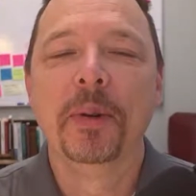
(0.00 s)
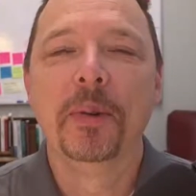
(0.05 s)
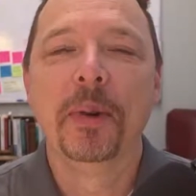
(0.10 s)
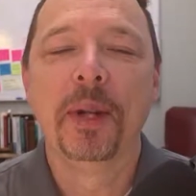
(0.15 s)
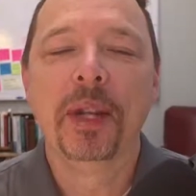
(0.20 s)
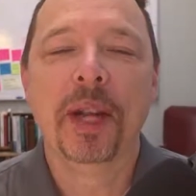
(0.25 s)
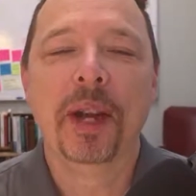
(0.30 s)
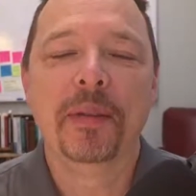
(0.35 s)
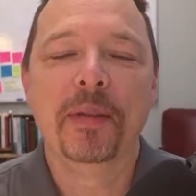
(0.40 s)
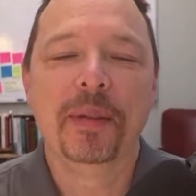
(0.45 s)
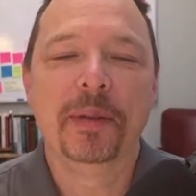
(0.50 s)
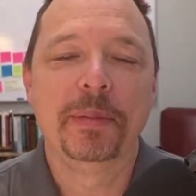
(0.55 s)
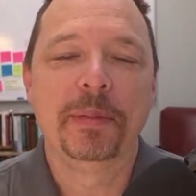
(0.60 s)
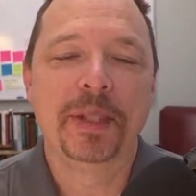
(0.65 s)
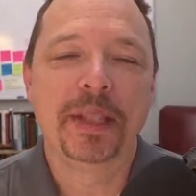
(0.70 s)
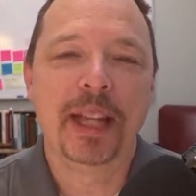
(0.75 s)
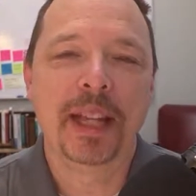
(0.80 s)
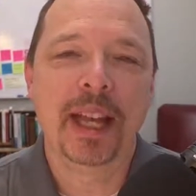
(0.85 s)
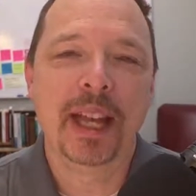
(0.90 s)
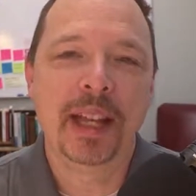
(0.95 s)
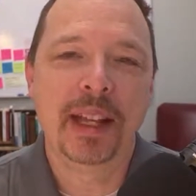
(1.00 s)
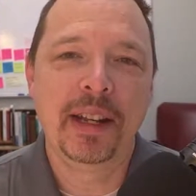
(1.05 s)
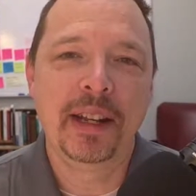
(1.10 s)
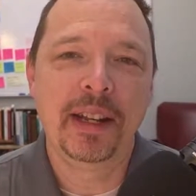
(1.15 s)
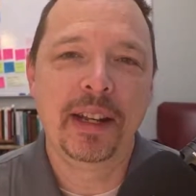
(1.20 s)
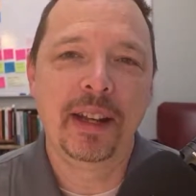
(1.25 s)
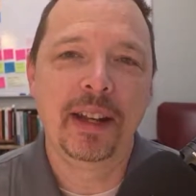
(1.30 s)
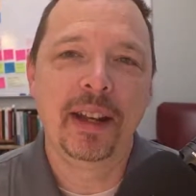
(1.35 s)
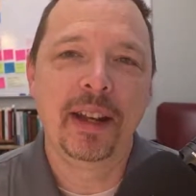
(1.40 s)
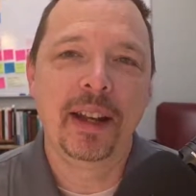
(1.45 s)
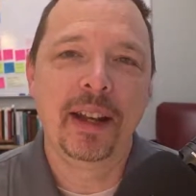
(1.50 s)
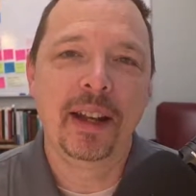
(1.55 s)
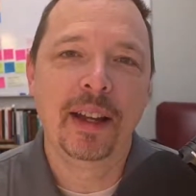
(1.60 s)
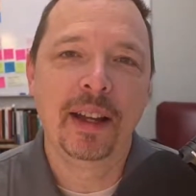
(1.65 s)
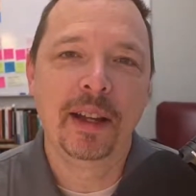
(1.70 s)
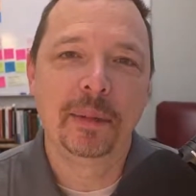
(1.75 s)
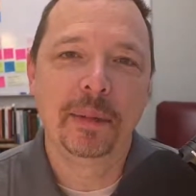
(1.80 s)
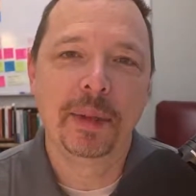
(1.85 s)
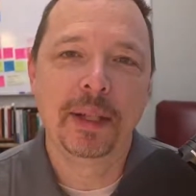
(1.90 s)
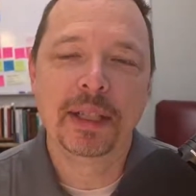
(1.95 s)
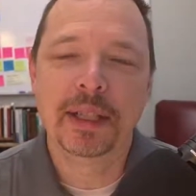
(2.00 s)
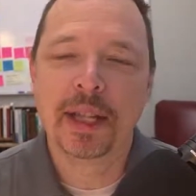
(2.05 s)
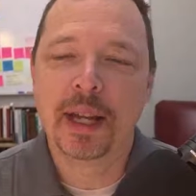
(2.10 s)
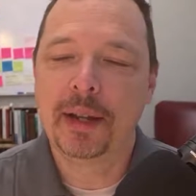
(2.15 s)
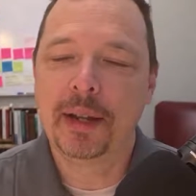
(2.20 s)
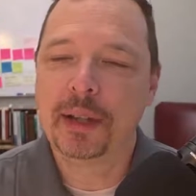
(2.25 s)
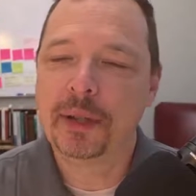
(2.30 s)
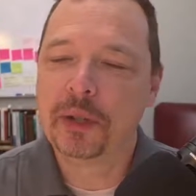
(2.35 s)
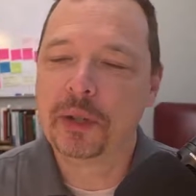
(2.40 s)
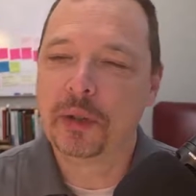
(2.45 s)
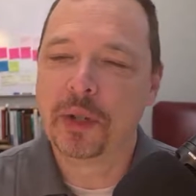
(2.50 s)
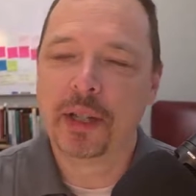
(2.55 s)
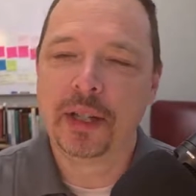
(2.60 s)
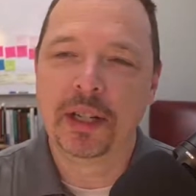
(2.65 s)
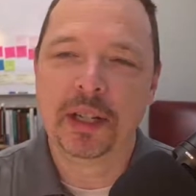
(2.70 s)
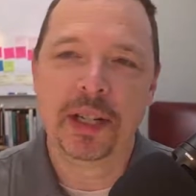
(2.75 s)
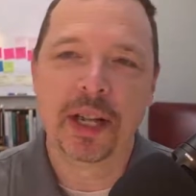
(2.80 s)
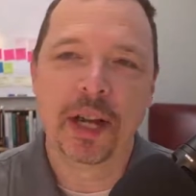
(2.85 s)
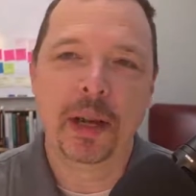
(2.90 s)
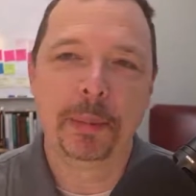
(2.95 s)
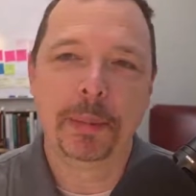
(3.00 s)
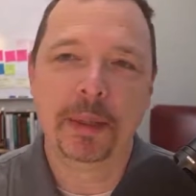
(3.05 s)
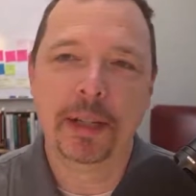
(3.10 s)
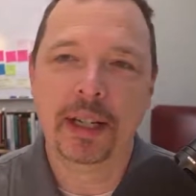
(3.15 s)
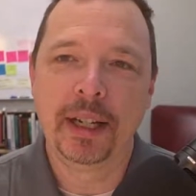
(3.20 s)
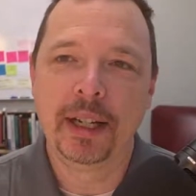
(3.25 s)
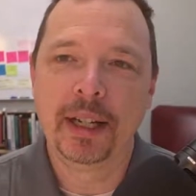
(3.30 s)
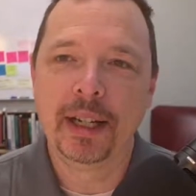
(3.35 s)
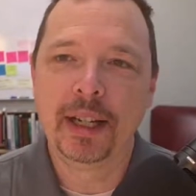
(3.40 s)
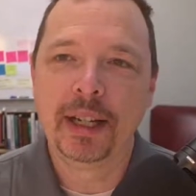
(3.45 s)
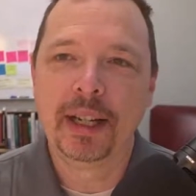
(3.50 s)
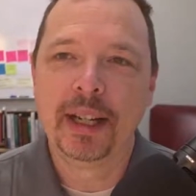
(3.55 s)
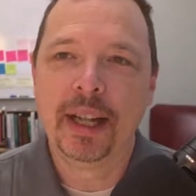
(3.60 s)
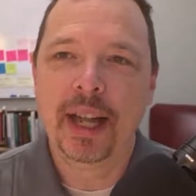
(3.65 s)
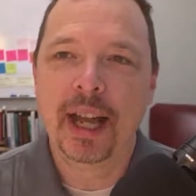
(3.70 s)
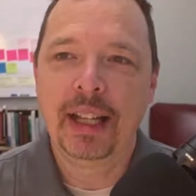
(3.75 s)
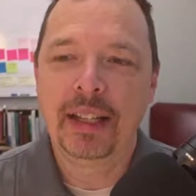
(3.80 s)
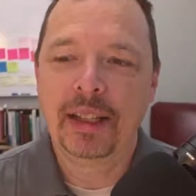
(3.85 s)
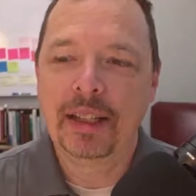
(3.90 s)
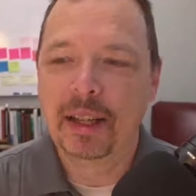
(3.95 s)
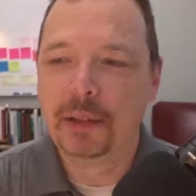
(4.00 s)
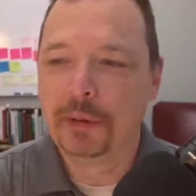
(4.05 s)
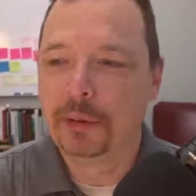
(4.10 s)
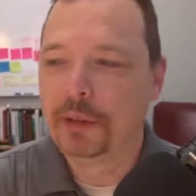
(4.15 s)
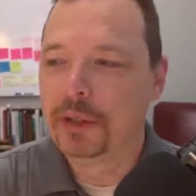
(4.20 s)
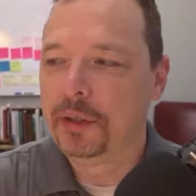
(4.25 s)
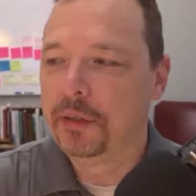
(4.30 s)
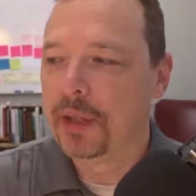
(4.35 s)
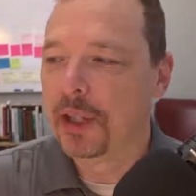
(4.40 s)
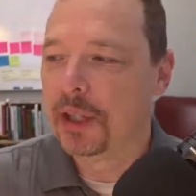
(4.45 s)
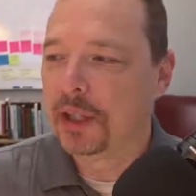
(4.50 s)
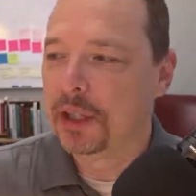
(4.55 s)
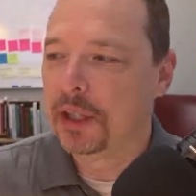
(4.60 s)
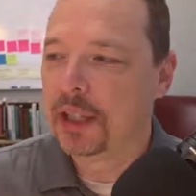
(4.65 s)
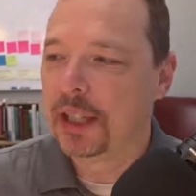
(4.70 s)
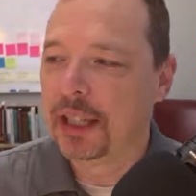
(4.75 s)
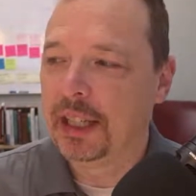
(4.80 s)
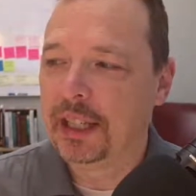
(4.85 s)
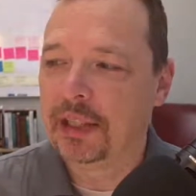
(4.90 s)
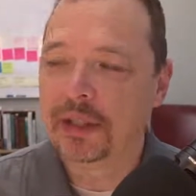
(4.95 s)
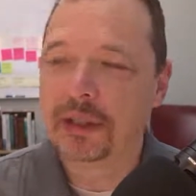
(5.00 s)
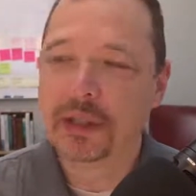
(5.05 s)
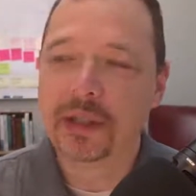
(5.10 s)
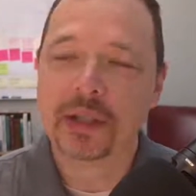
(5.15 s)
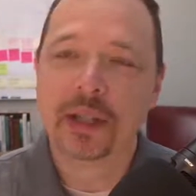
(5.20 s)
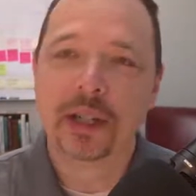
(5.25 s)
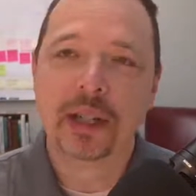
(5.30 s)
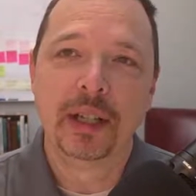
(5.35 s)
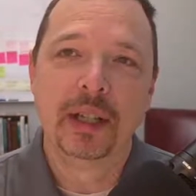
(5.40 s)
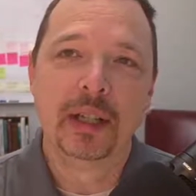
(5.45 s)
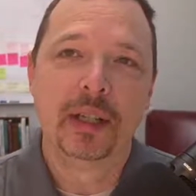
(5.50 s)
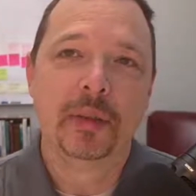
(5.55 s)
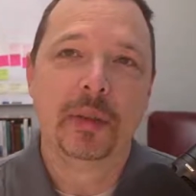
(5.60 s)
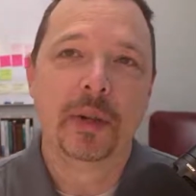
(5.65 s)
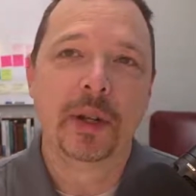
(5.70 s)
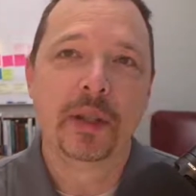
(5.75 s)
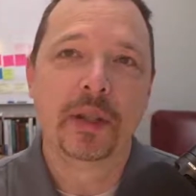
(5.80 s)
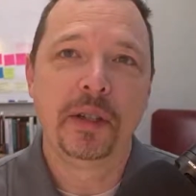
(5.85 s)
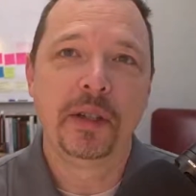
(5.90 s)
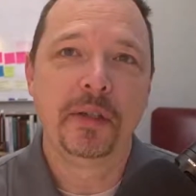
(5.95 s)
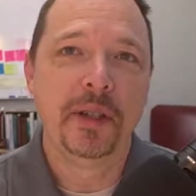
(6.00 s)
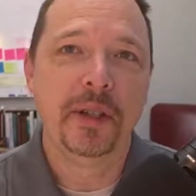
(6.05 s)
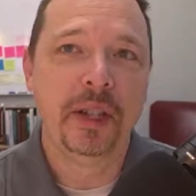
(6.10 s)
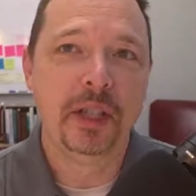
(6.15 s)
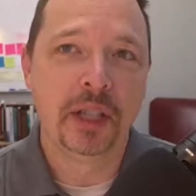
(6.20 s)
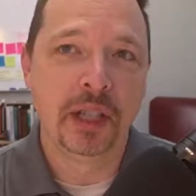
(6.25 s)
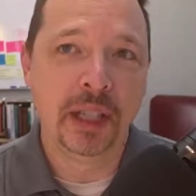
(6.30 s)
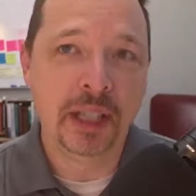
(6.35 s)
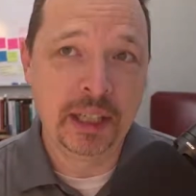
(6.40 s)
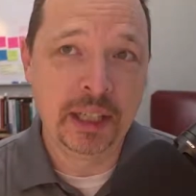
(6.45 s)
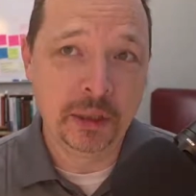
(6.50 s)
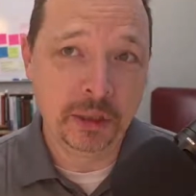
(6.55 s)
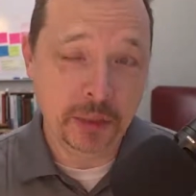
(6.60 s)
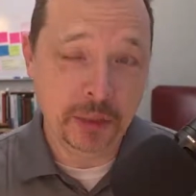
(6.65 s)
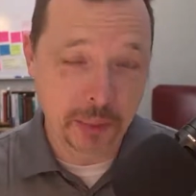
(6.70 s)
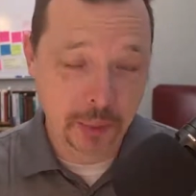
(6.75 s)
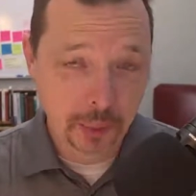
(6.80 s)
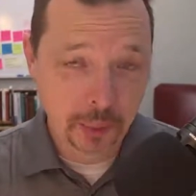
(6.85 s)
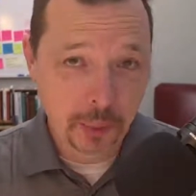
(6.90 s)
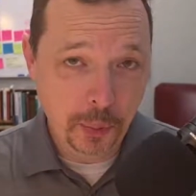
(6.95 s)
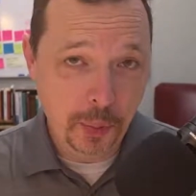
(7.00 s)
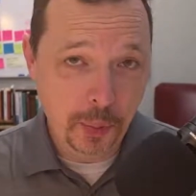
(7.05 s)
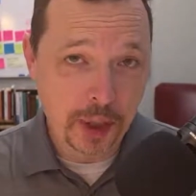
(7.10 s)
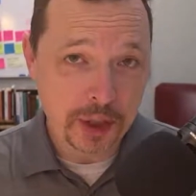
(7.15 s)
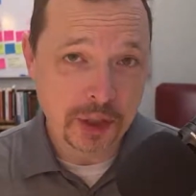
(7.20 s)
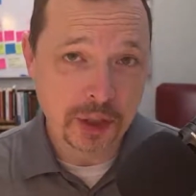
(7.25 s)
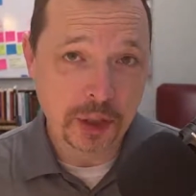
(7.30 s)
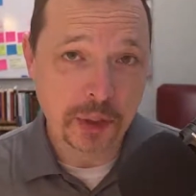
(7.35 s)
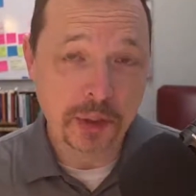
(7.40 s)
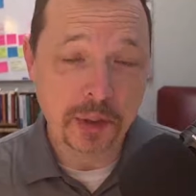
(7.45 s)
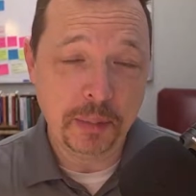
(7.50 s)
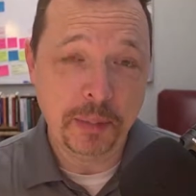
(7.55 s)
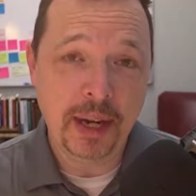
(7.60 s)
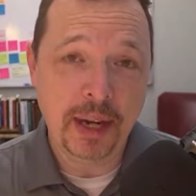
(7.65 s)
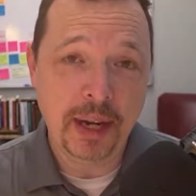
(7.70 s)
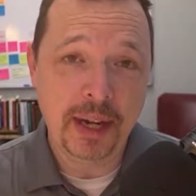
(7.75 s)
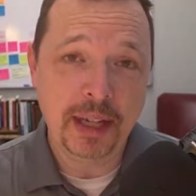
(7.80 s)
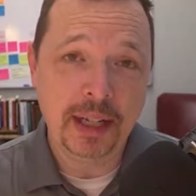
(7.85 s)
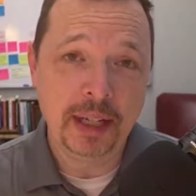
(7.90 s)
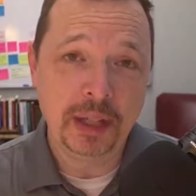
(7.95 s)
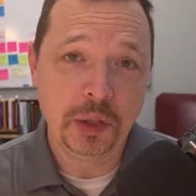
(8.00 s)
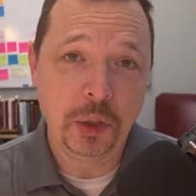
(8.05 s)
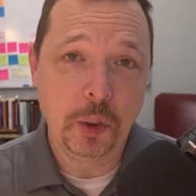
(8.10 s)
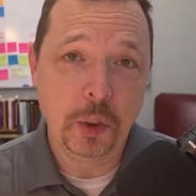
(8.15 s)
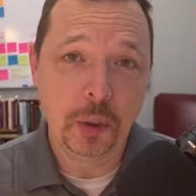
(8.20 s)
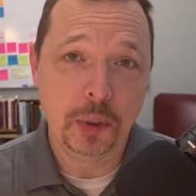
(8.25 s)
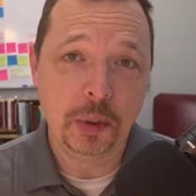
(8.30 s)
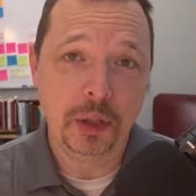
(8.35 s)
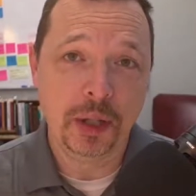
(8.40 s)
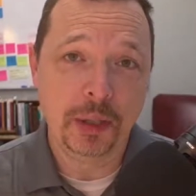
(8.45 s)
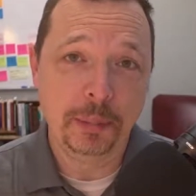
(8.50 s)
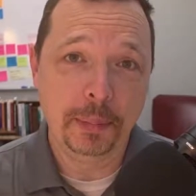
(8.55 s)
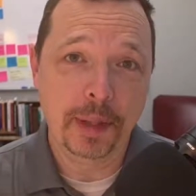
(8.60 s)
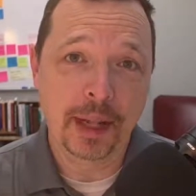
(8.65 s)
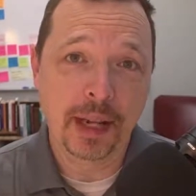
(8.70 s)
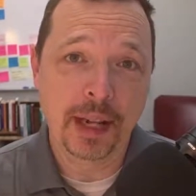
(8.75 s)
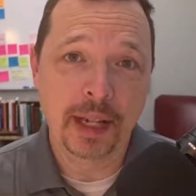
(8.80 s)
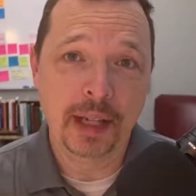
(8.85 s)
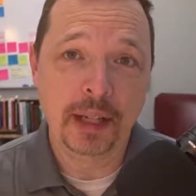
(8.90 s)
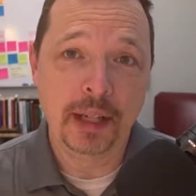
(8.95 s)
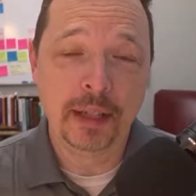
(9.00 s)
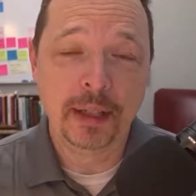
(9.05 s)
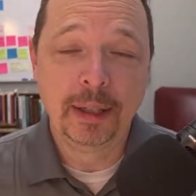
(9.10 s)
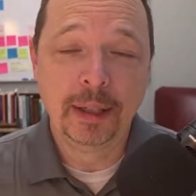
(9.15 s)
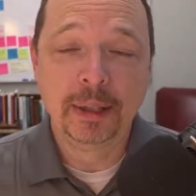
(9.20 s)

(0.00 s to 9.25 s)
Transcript: one of them said uh, at one time he was running a company had several division leaders. One of the division leaders wasn't going to make his quarterly plan.